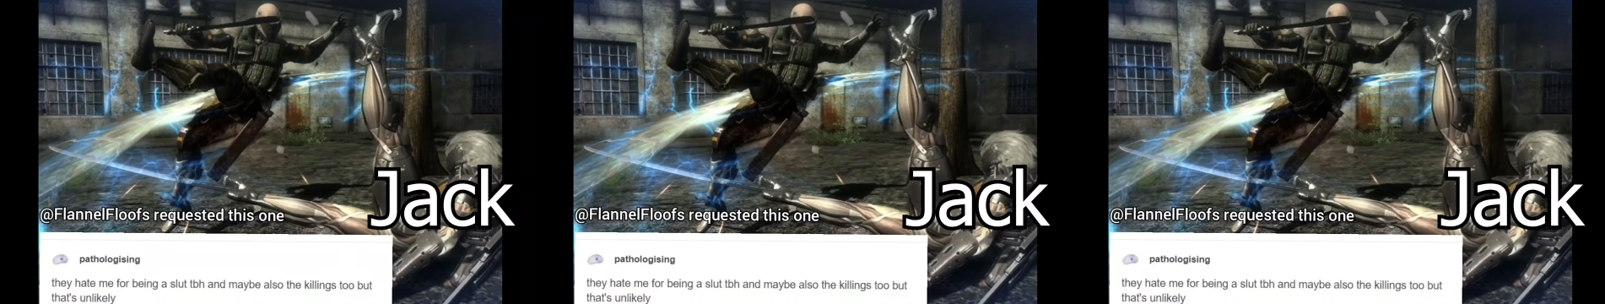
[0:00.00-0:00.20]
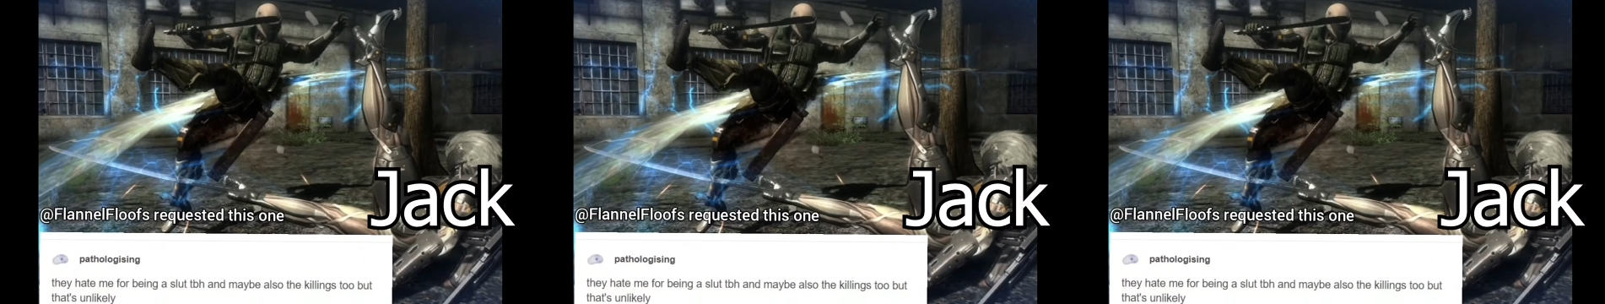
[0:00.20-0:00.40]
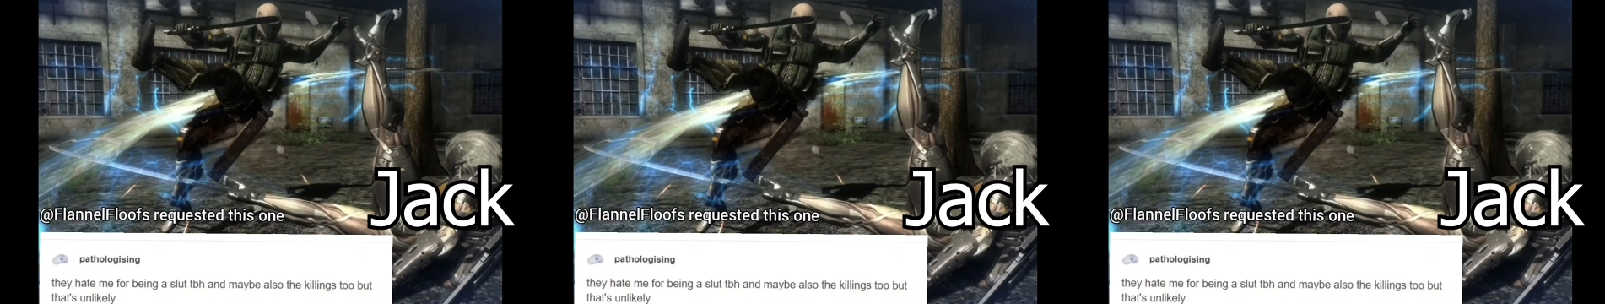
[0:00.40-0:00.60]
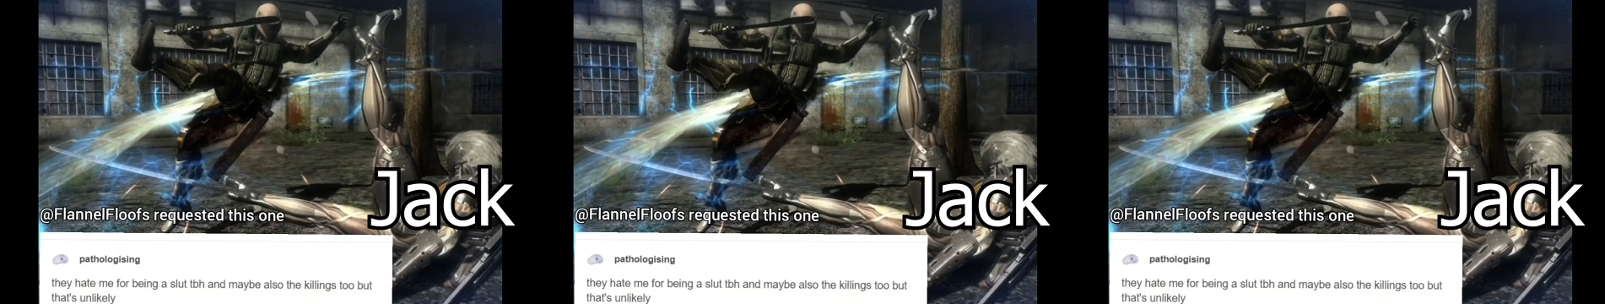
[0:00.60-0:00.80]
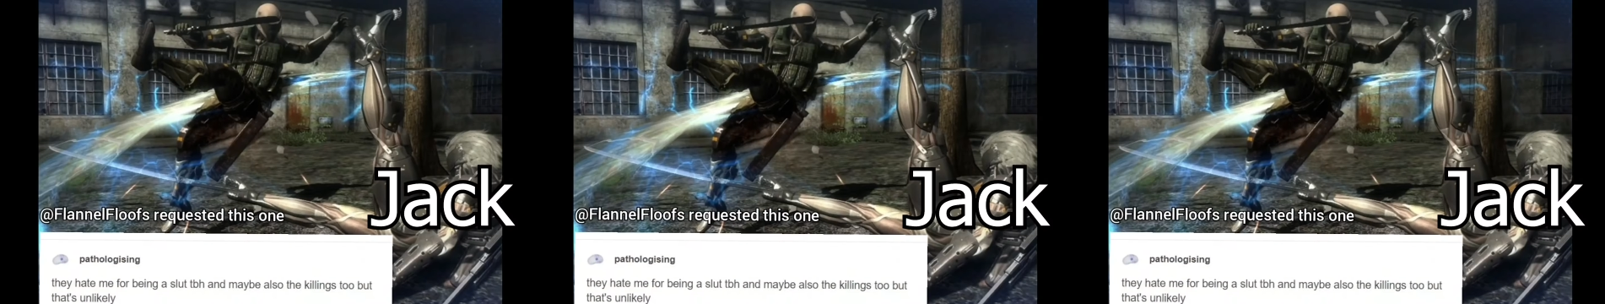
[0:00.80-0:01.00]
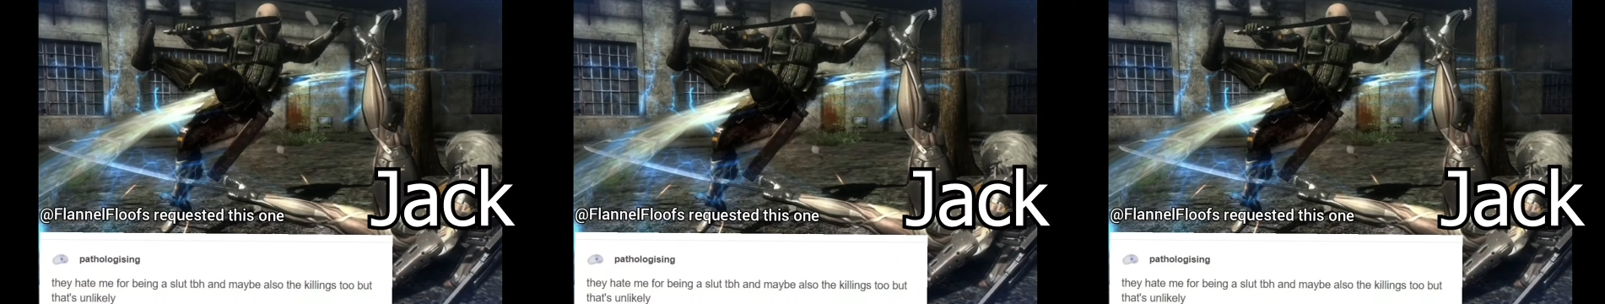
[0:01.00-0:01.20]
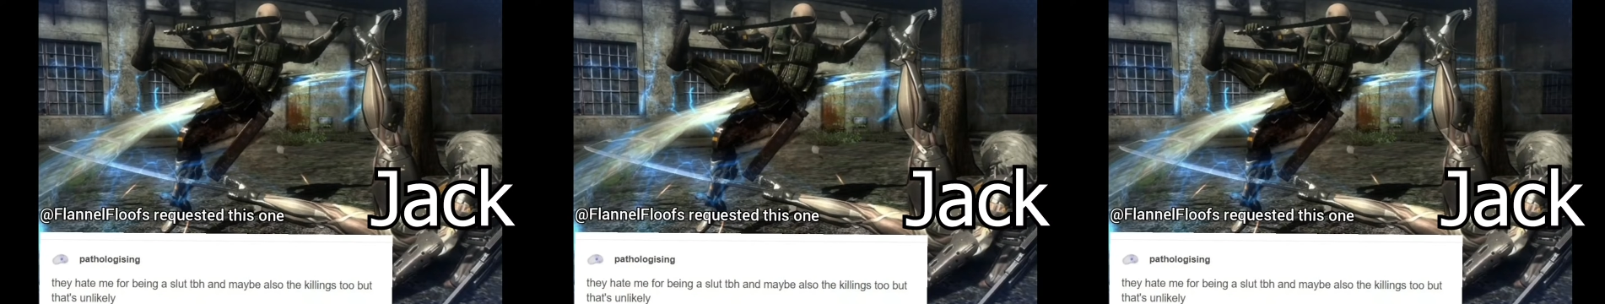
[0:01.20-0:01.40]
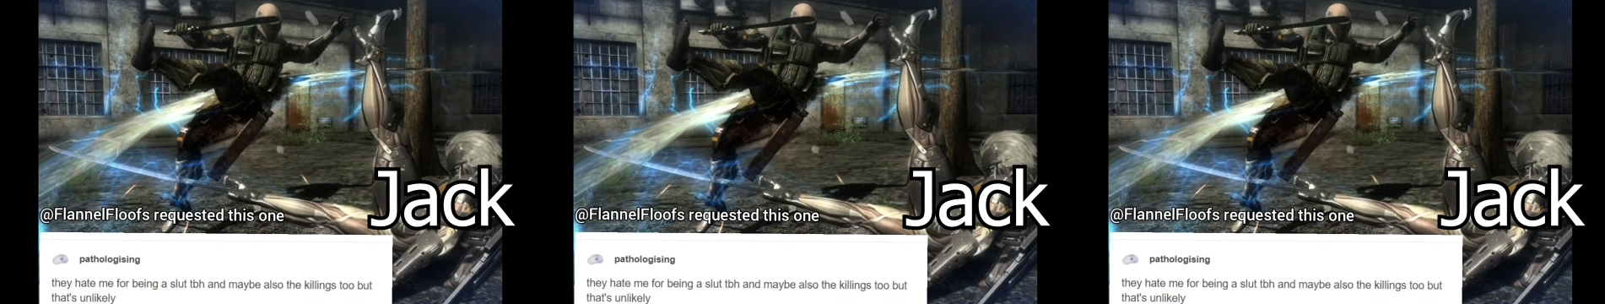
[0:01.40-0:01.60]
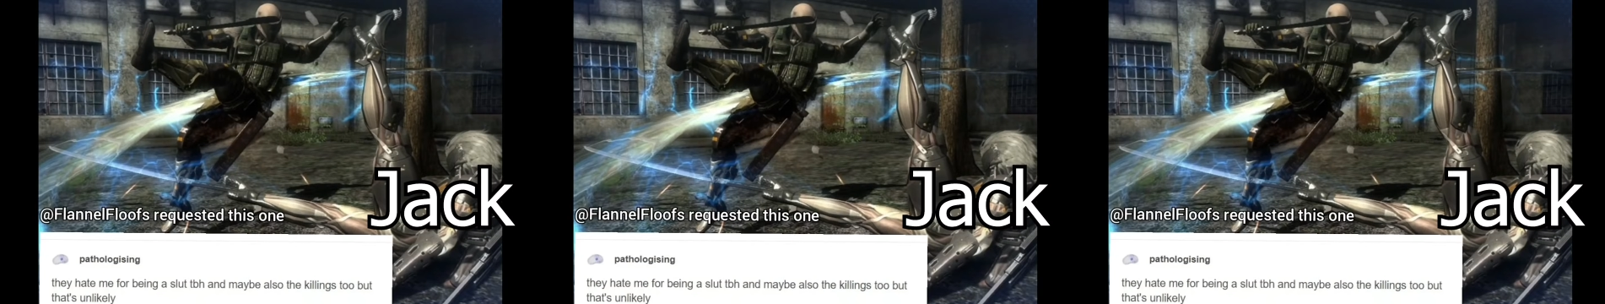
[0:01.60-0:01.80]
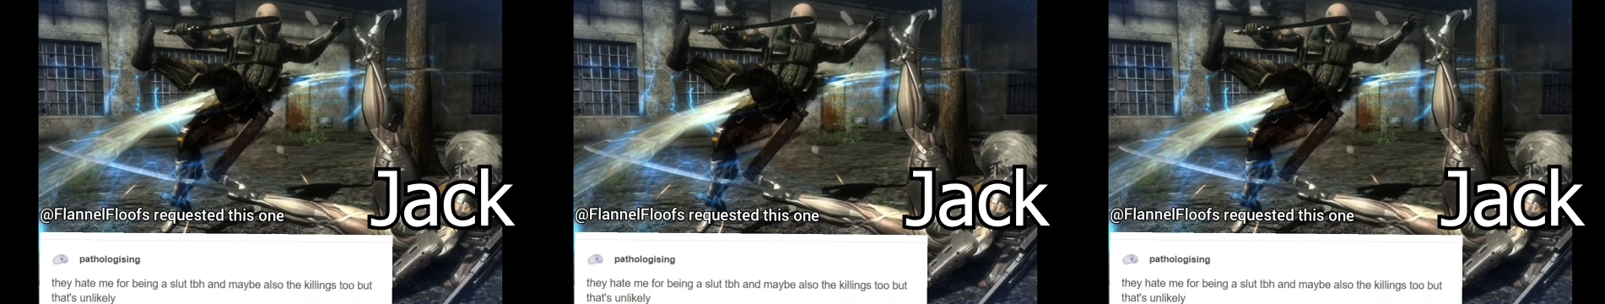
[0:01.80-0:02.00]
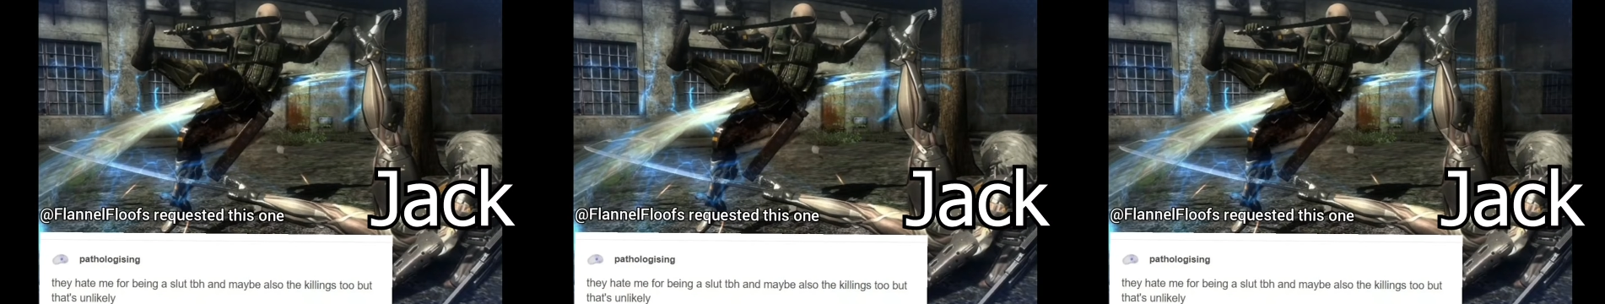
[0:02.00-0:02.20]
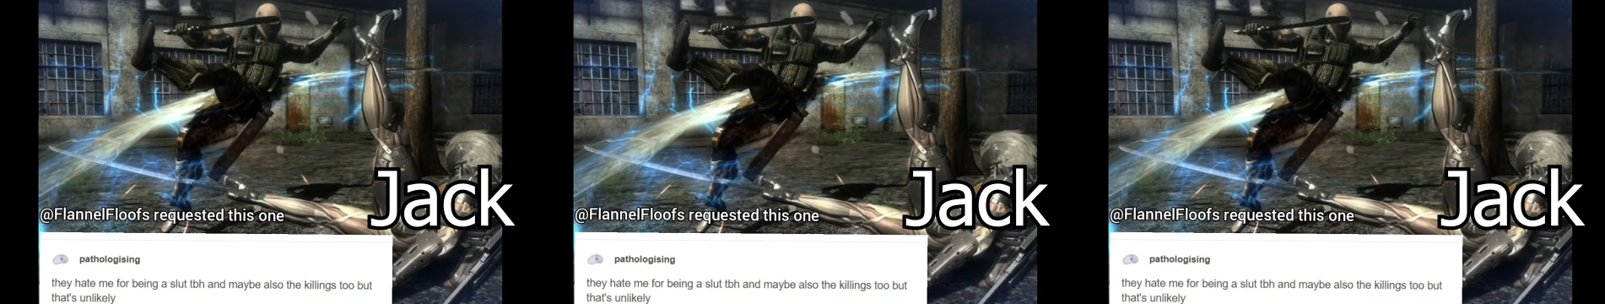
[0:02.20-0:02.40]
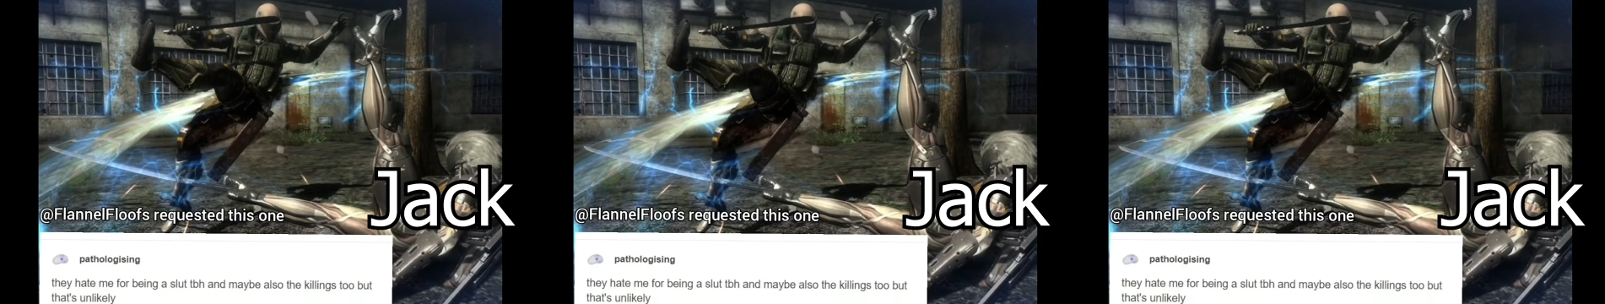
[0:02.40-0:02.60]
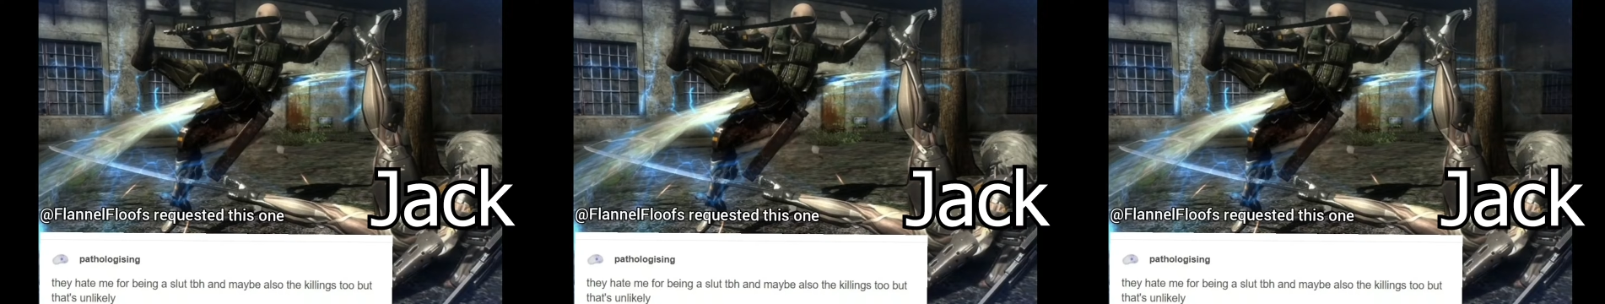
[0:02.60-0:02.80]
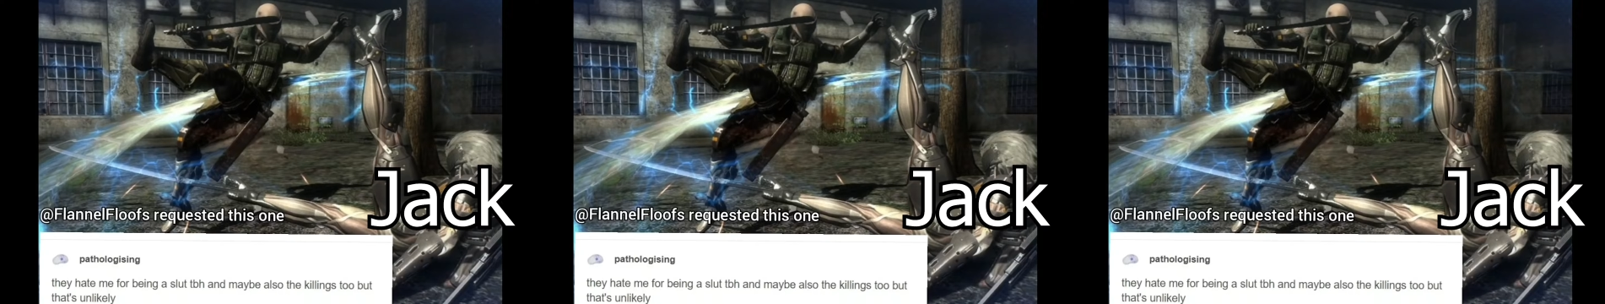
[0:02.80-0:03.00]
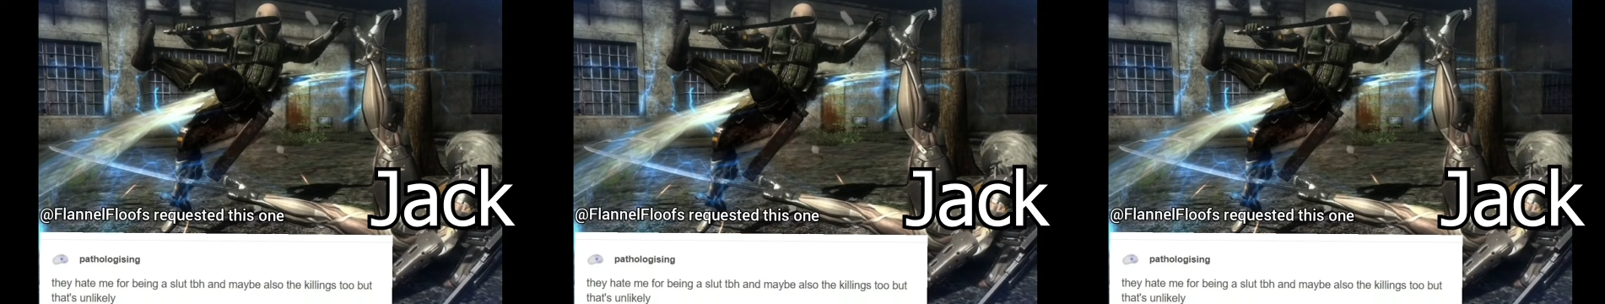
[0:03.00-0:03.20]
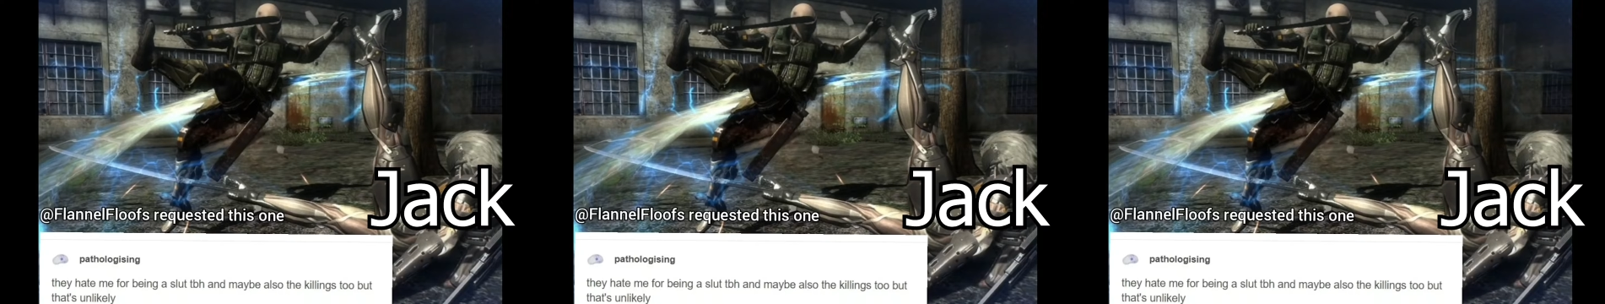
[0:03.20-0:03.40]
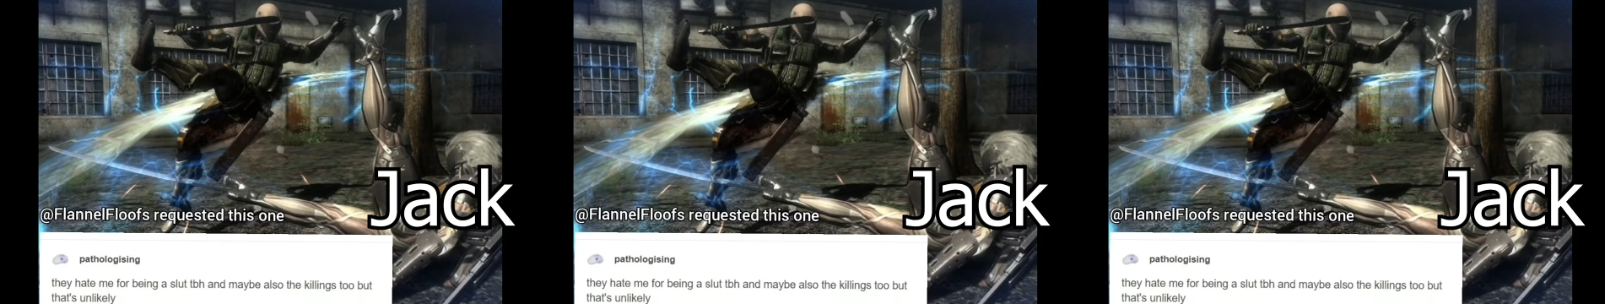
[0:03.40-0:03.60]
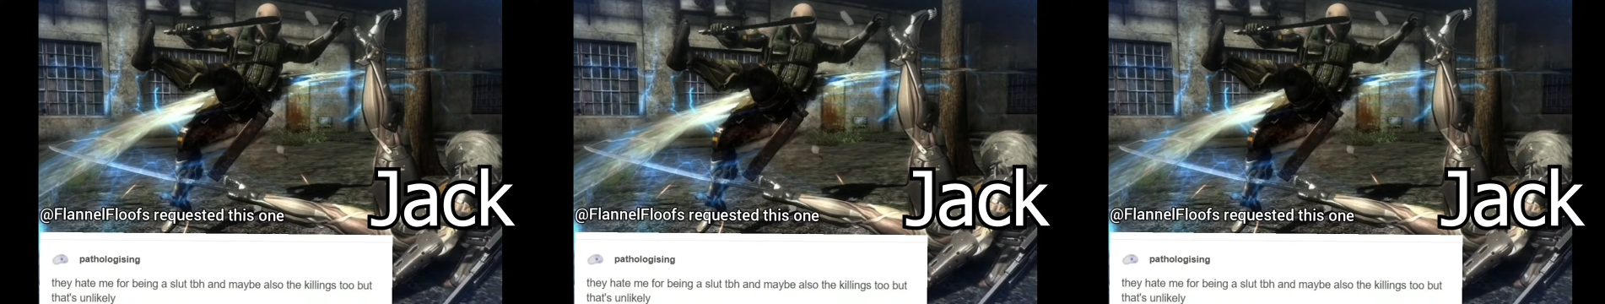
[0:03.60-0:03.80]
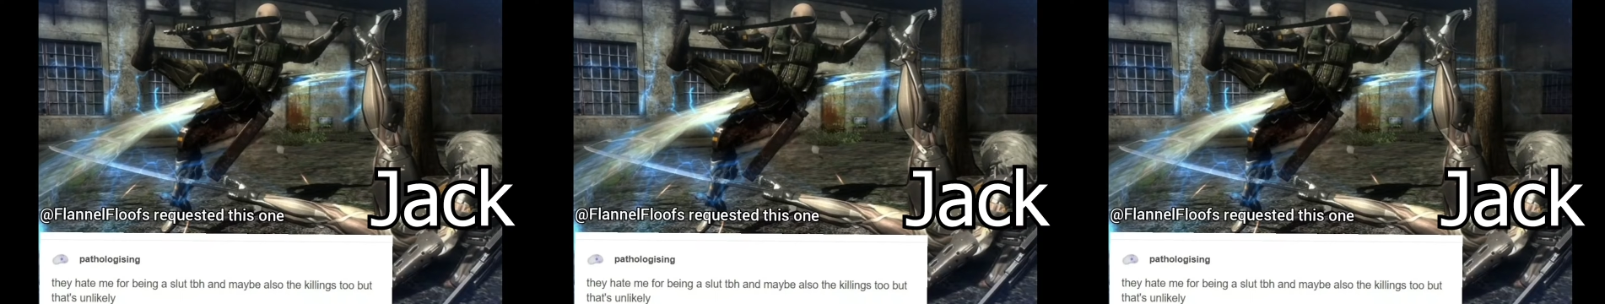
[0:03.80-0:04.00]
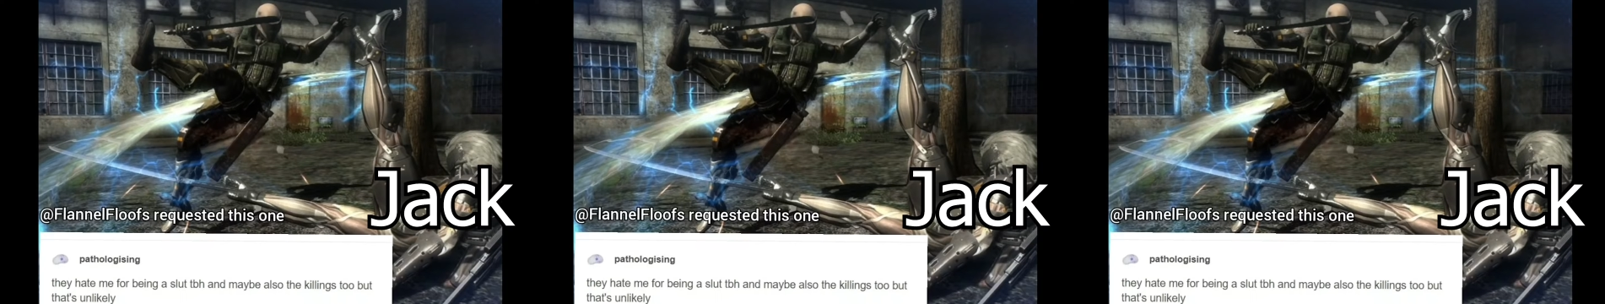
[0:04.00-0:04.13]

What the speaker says: Nobody's mouth can be seen.